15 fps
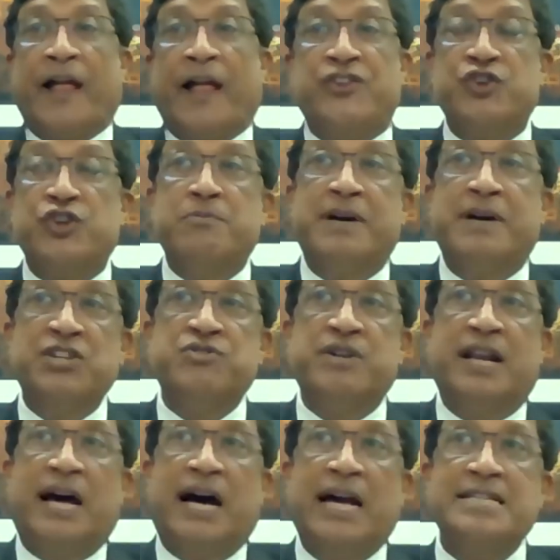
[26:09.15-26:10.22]
So you must
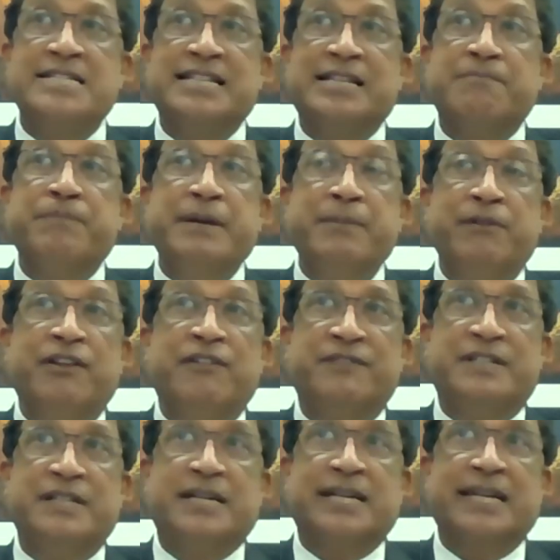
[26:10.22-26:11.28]
realize that the people
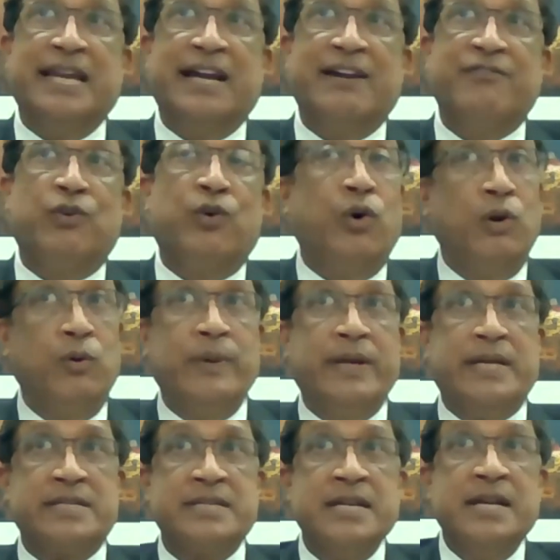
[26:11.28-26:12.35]
of Turkey have
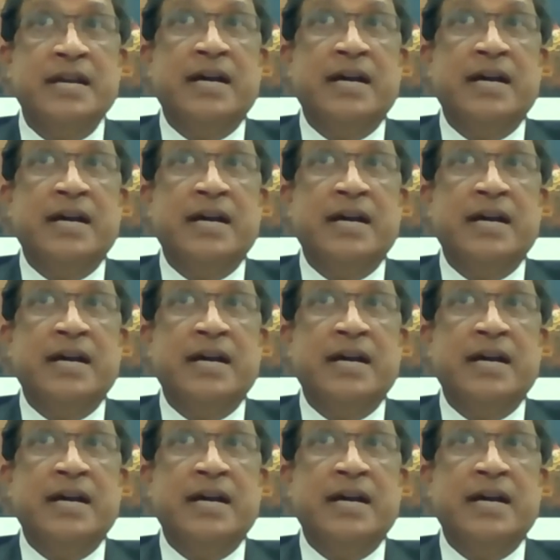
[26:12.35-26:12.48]
always